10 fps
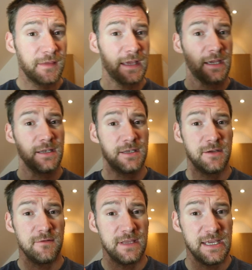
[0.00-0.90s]
they can
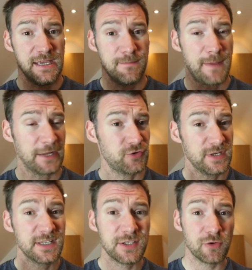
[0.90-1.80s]
do the
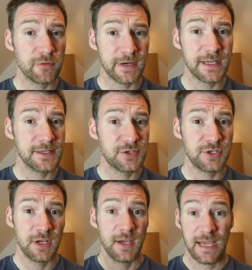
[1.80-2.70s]
battery storage,